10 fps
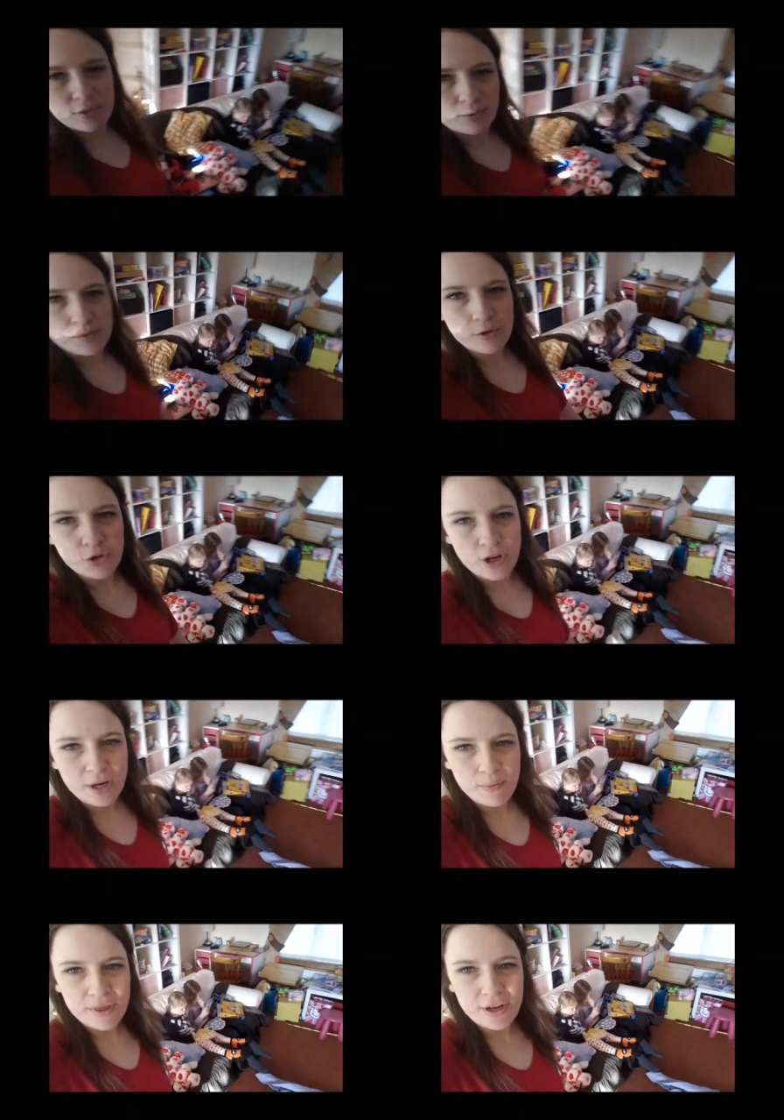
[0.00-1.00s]
We'll join
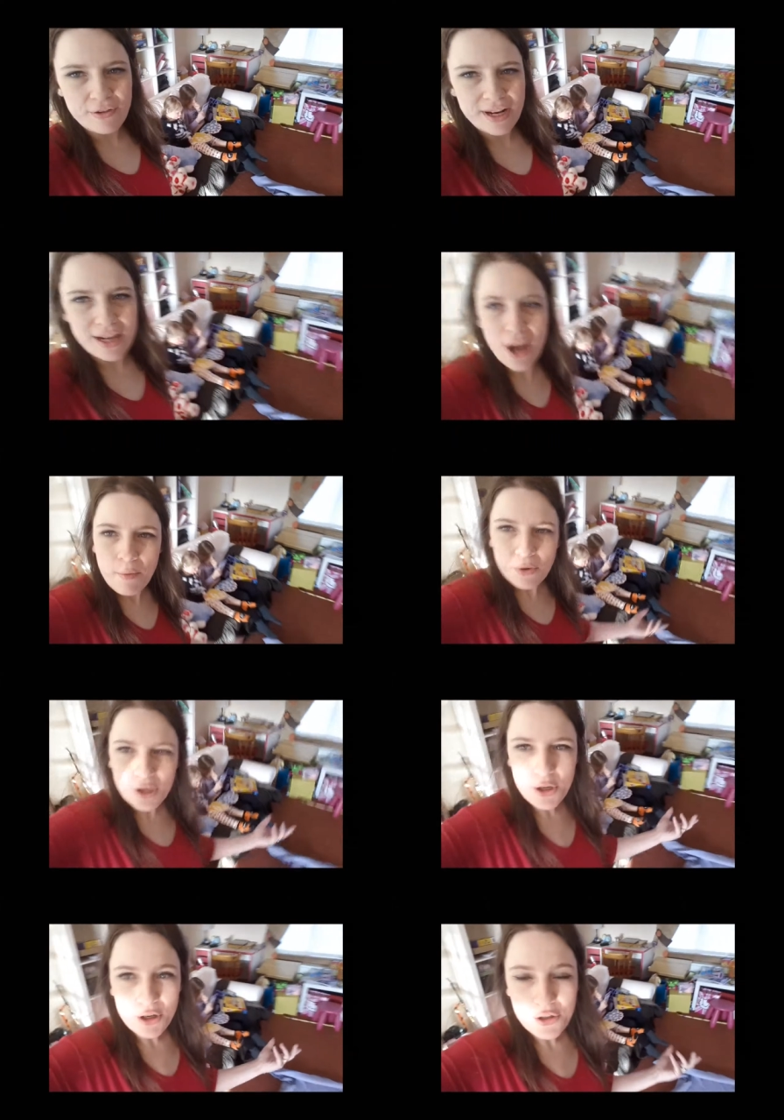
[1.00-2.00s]
in when they're ready. We're
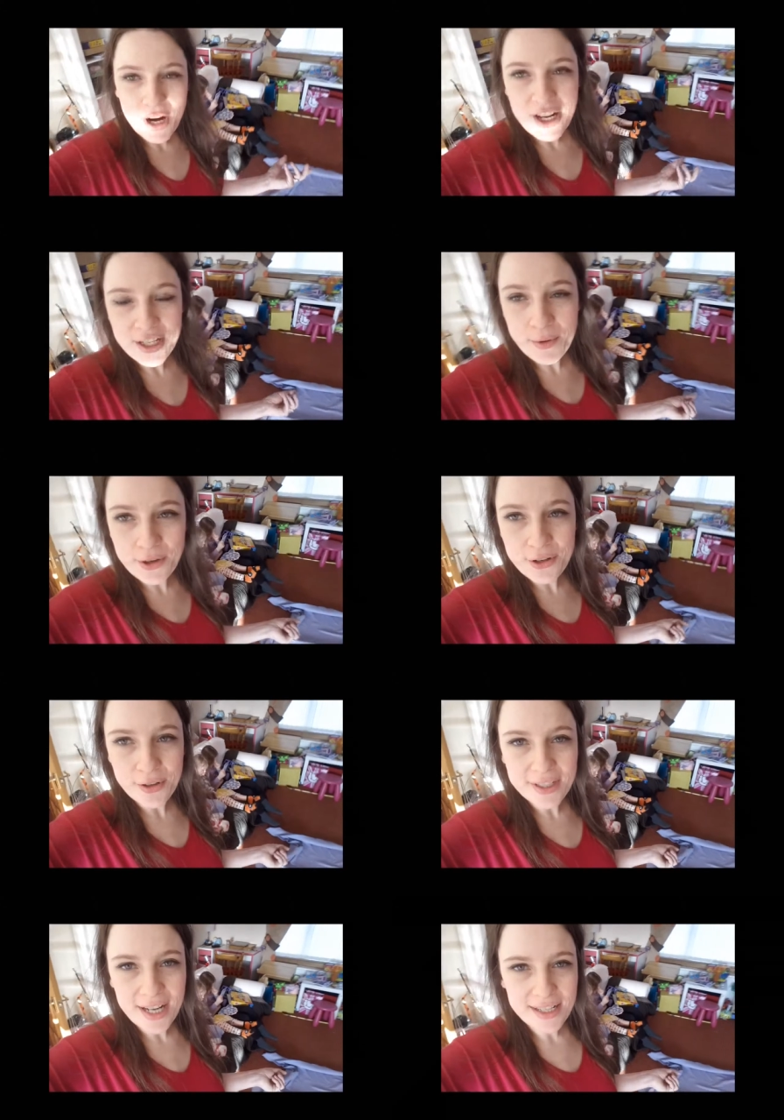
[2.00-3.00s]
going to do our stretching, we're going to
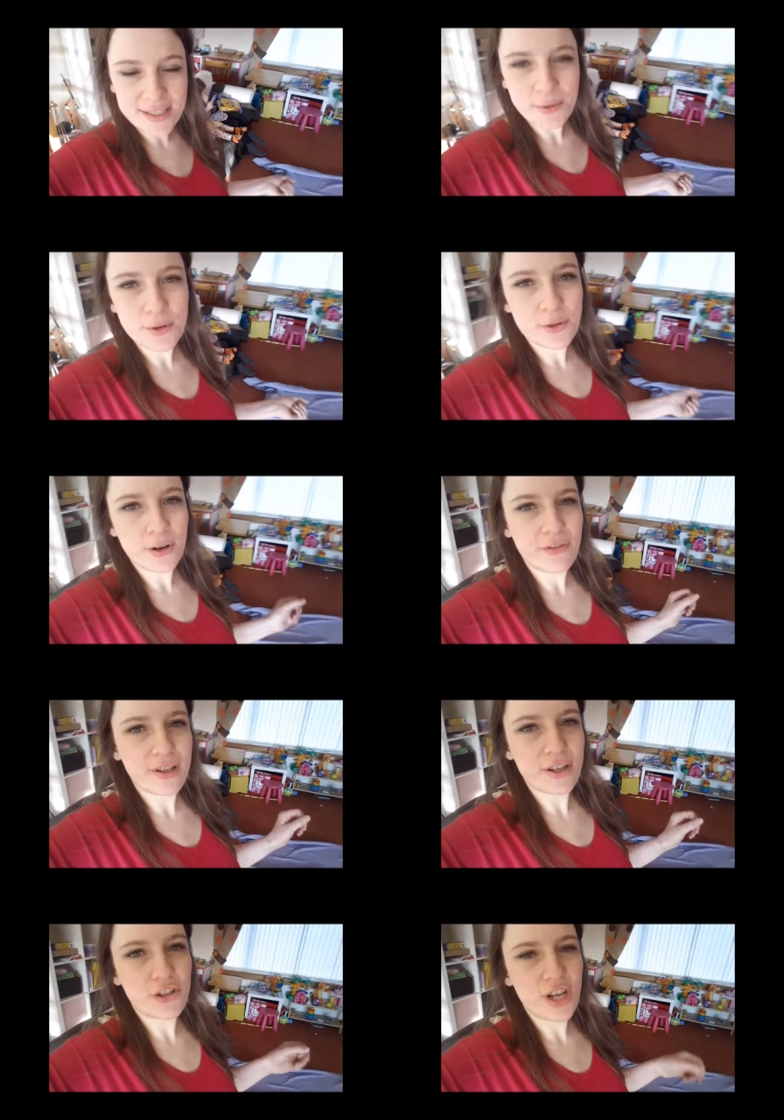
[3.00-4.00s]
do our dancing, we're going to do our
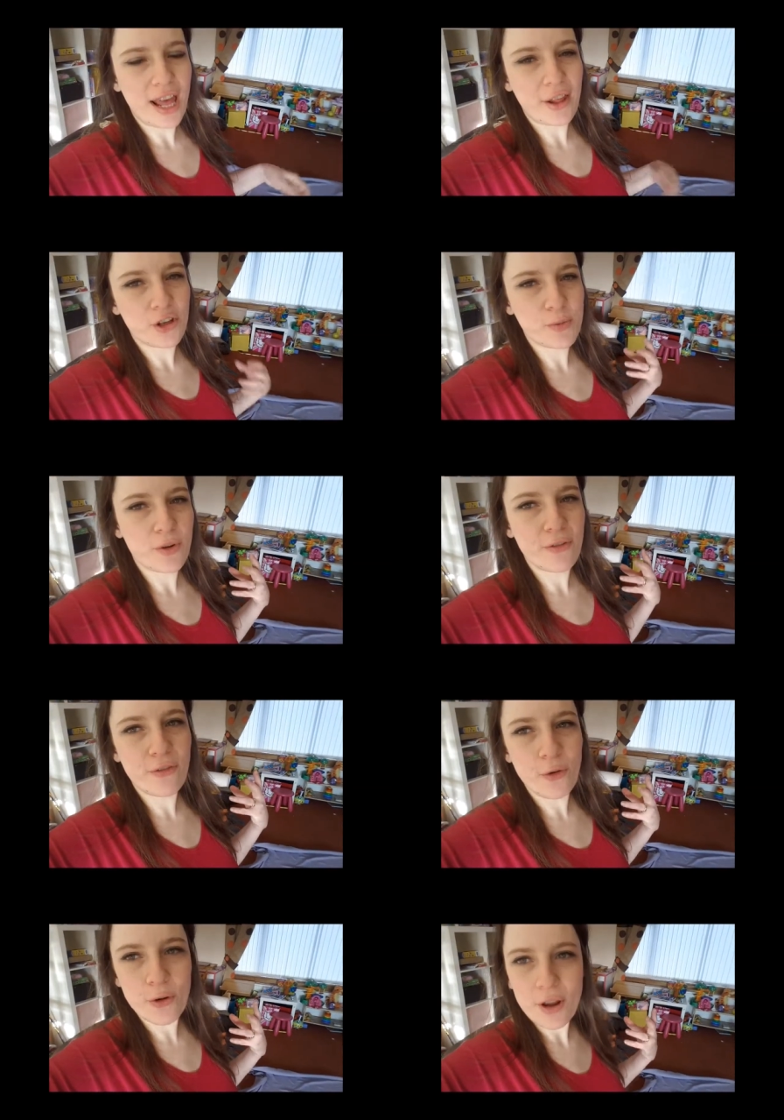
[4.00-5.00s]
fitness challenge
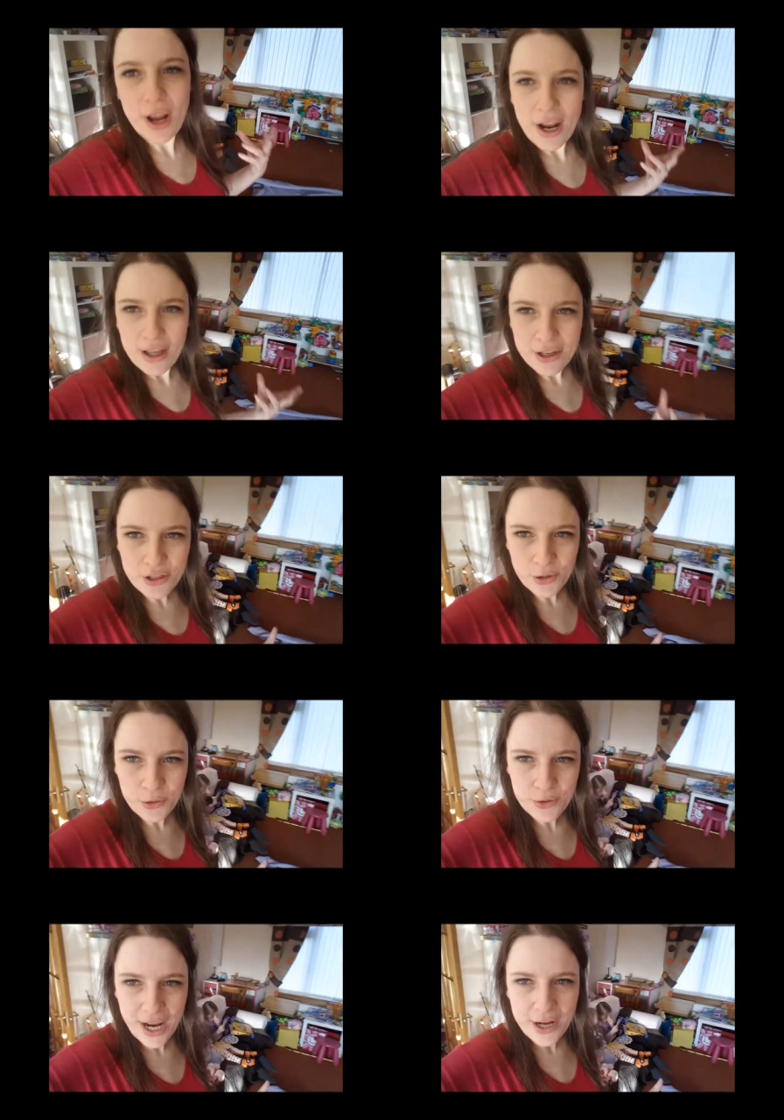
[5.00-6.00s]
before the
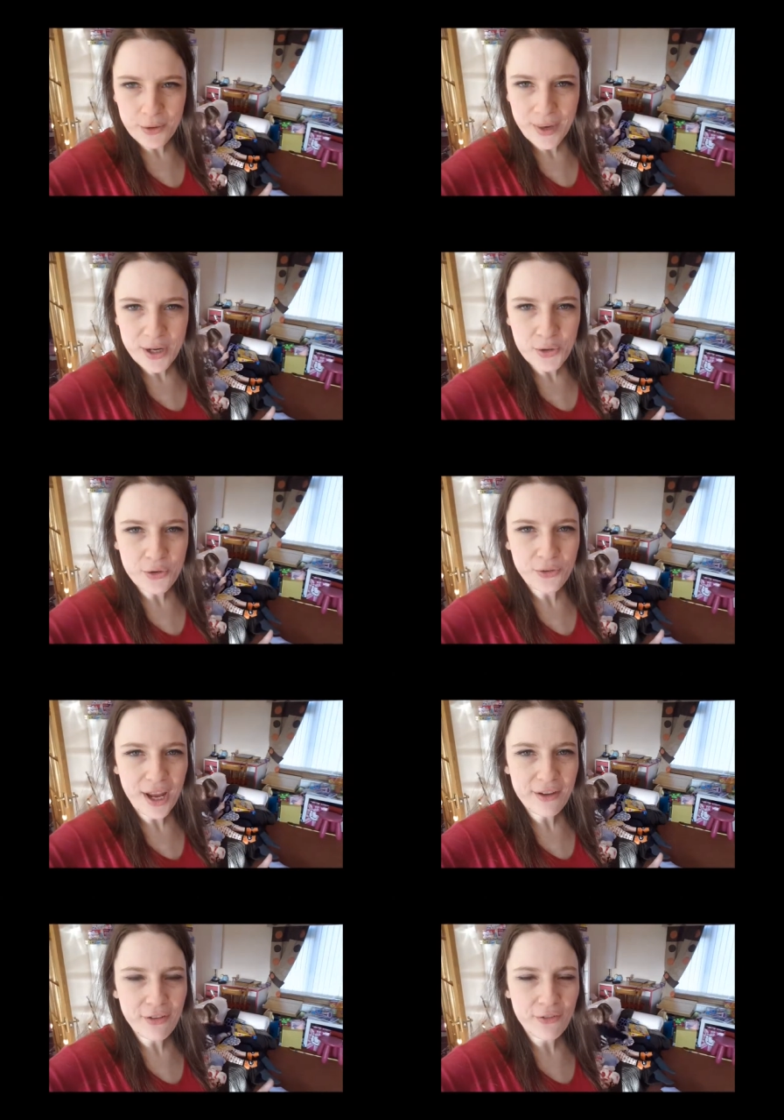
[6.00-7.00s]
children head away to
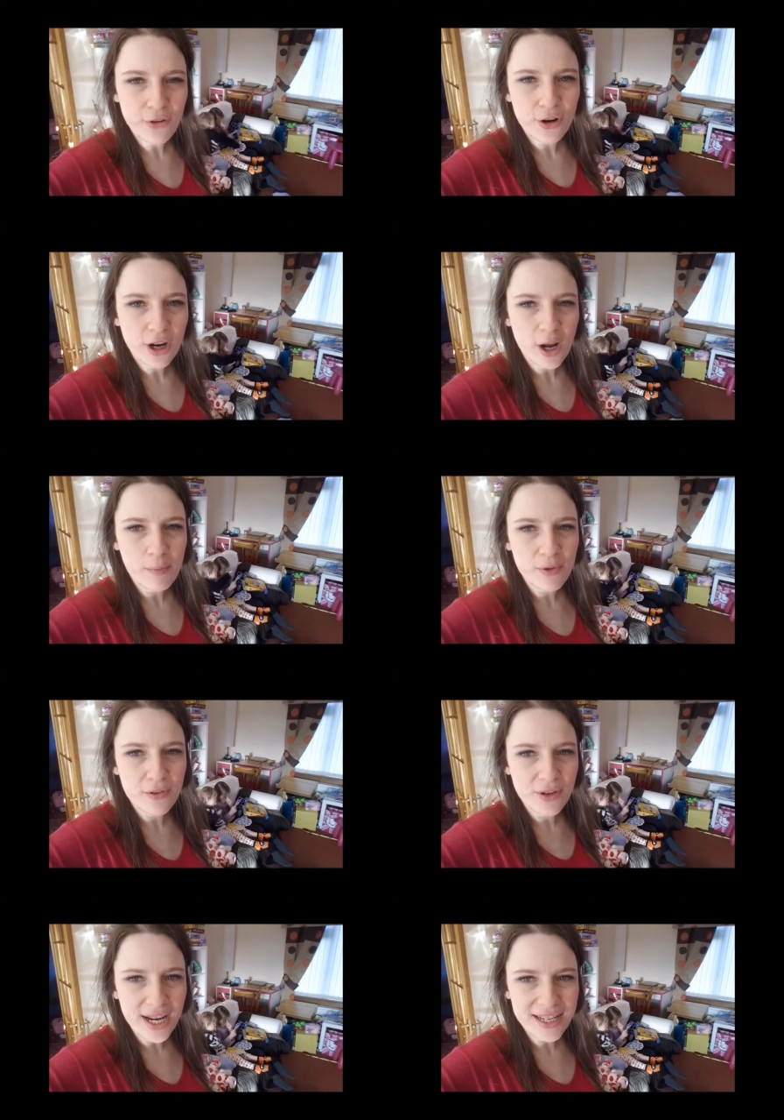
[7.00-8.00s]
Fife for a couple
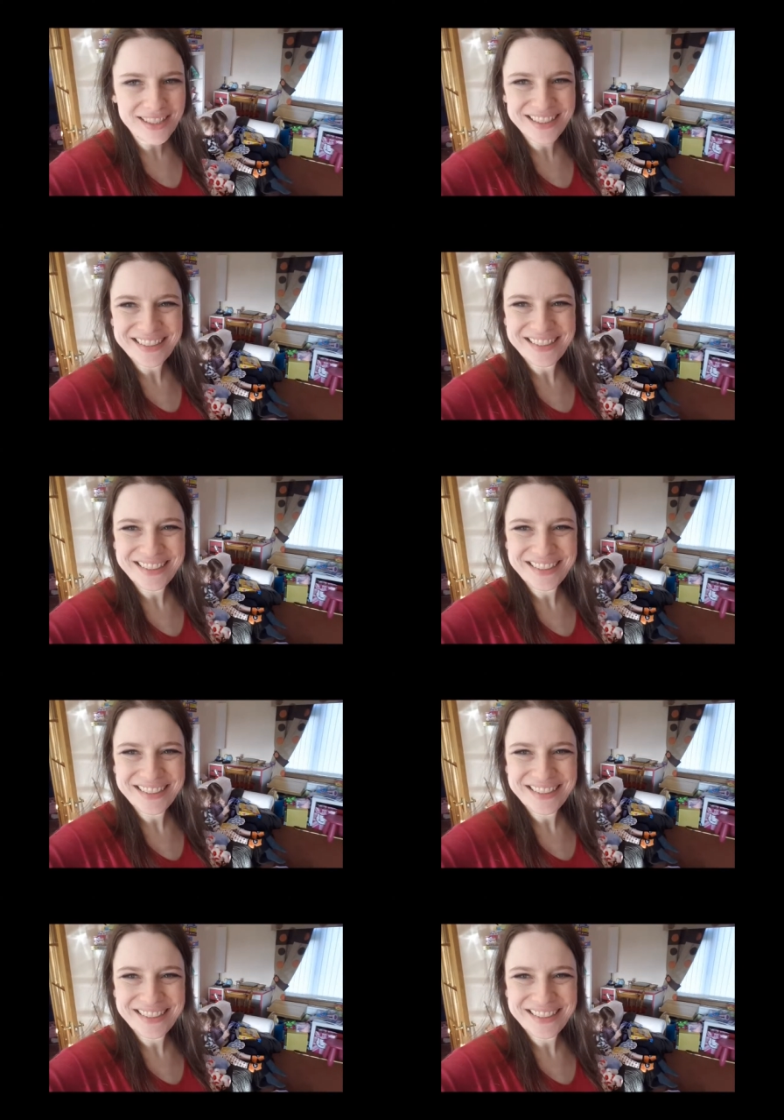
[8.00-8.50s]
of nights.